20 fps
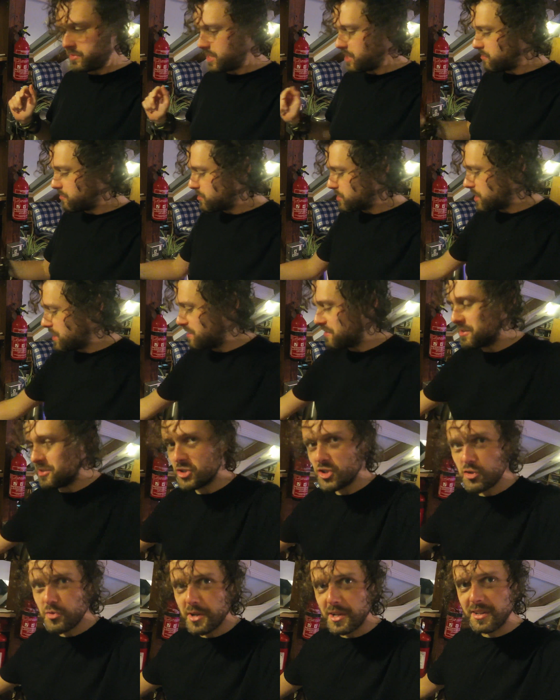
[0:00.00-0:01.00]
how
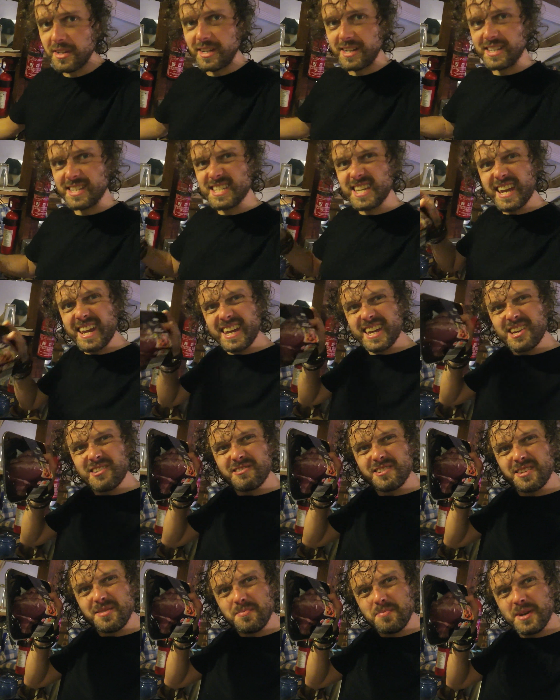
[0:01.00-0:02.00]
long do you reckon that'll take? I
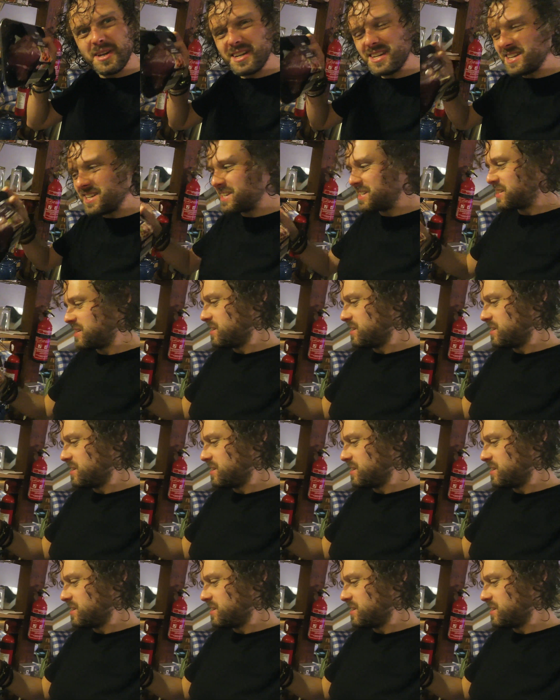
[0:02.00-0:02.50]
want it pink.